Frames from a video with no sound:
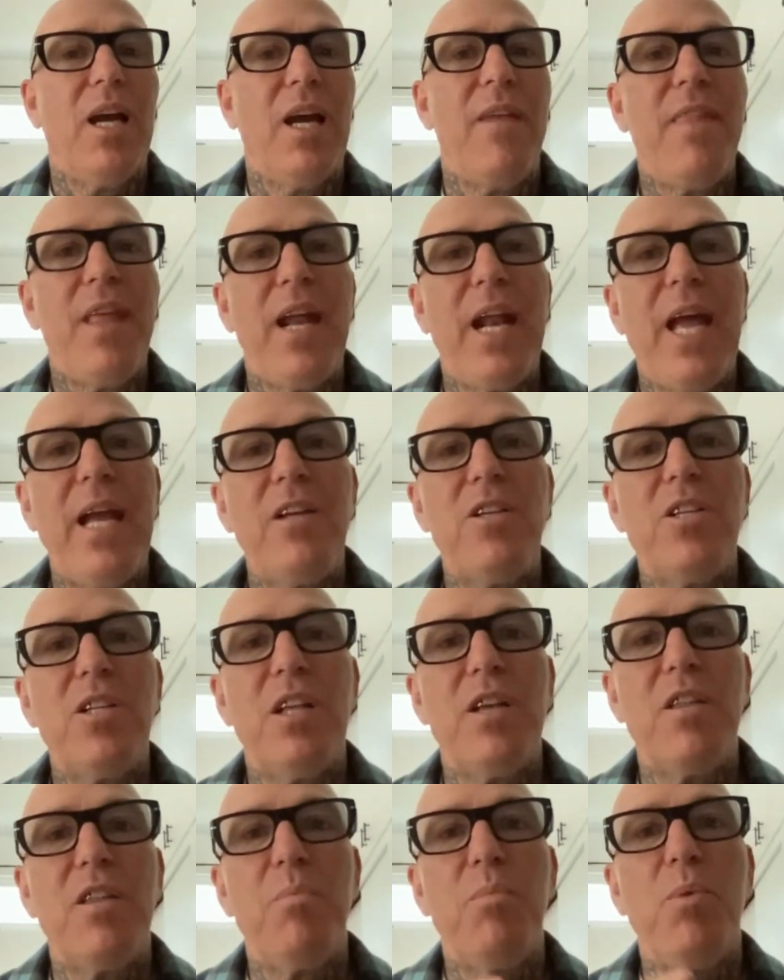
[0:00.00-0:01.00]
that
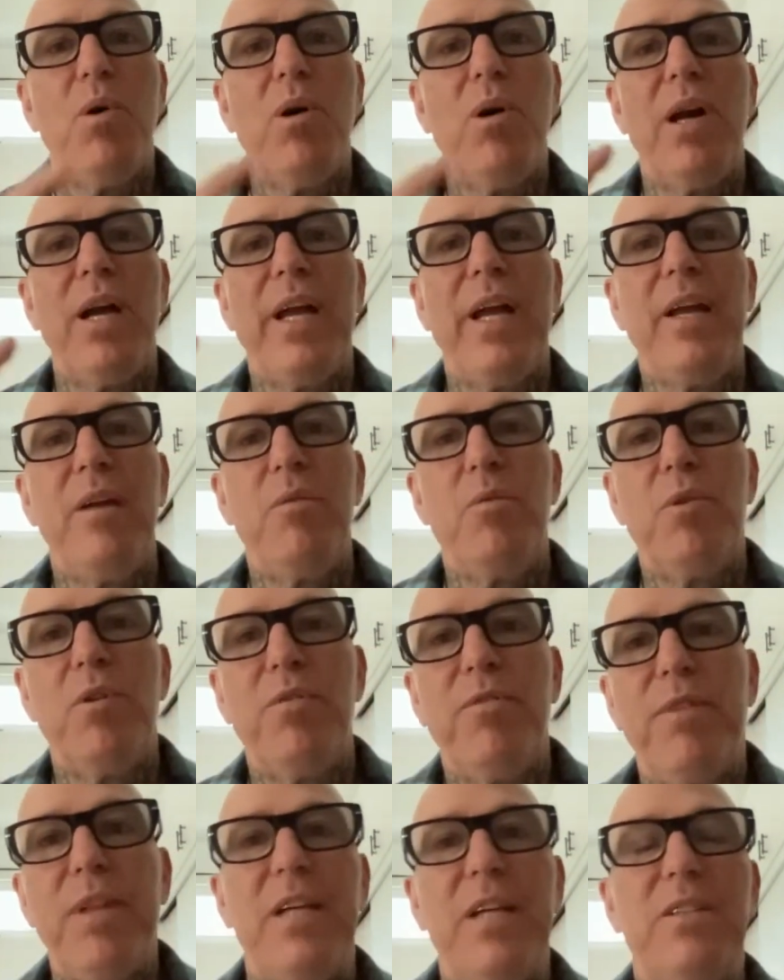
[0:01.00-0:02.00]
actually, the more I
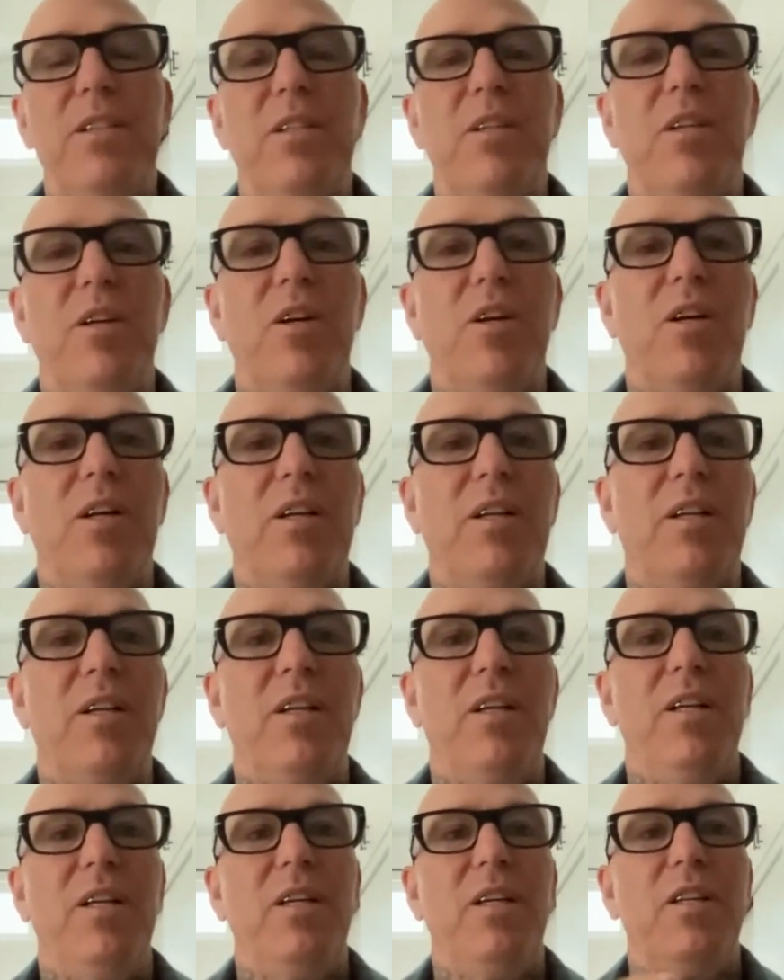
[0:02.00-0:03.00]
reflected
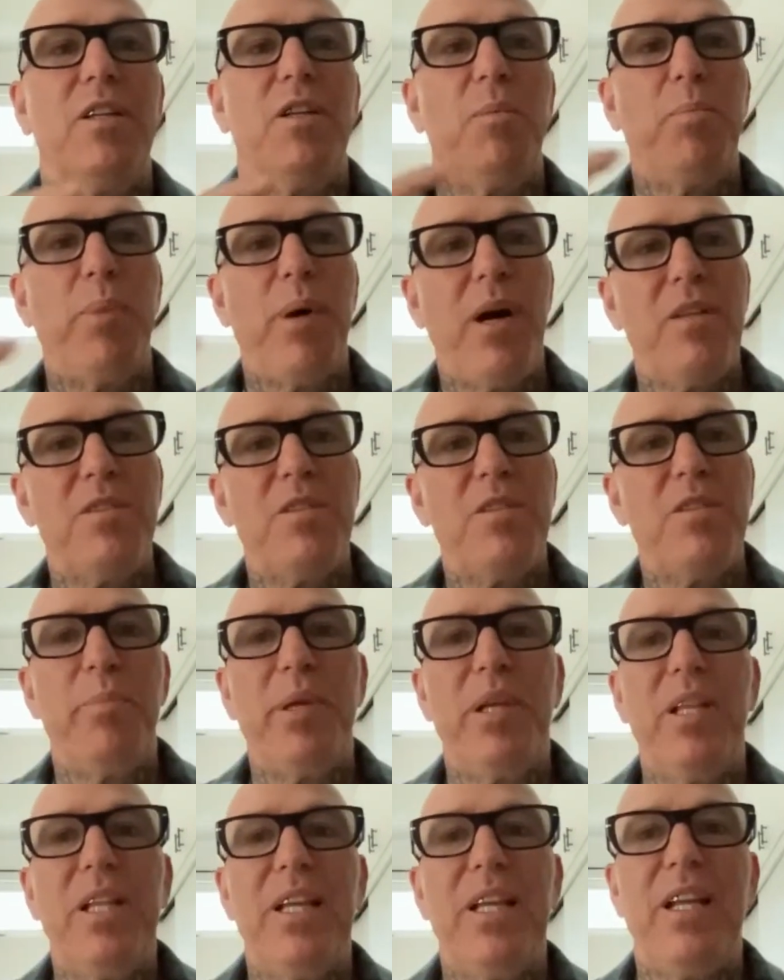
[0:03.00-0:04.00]
on the
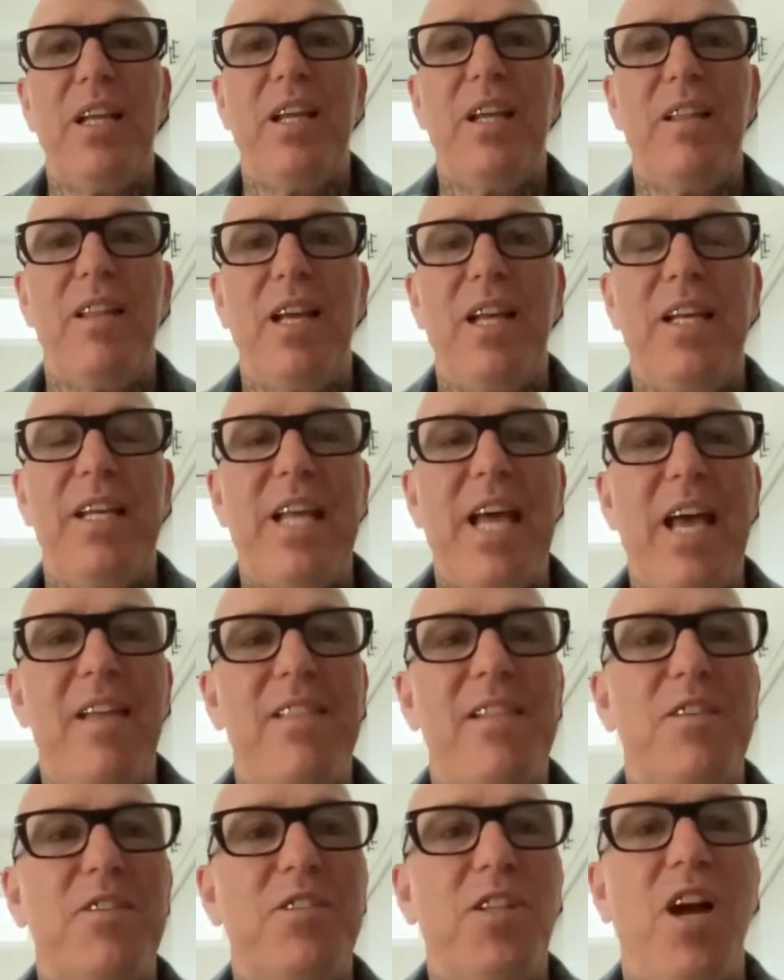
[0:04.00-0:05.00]
possibility that
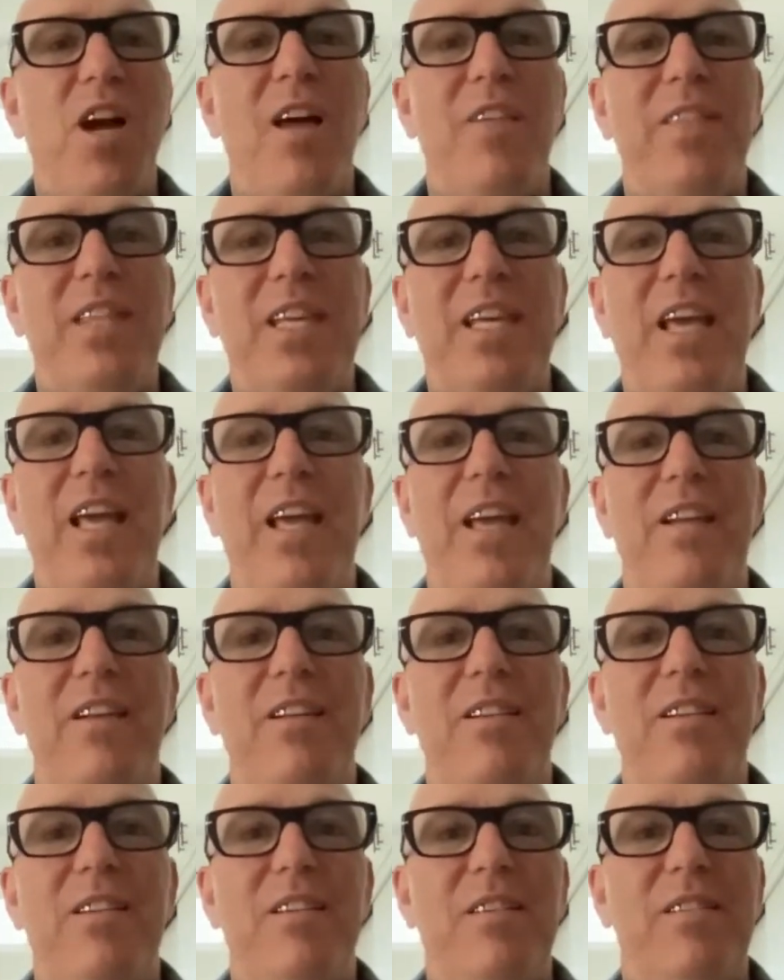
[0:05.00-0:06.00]
death is not the
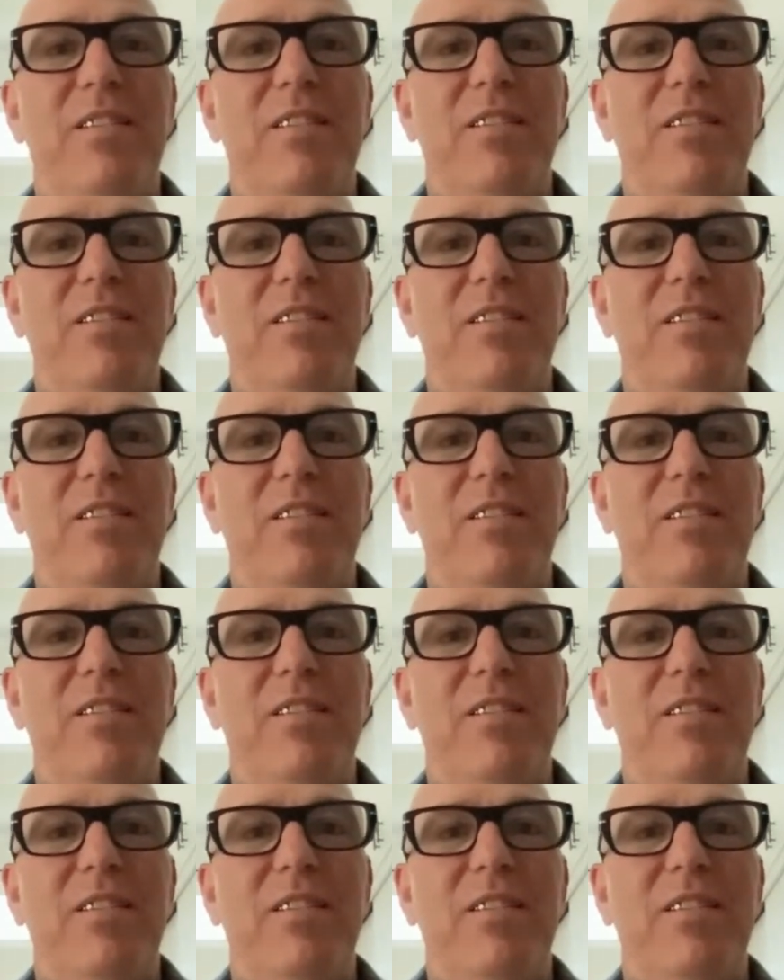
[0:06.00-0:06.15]
end,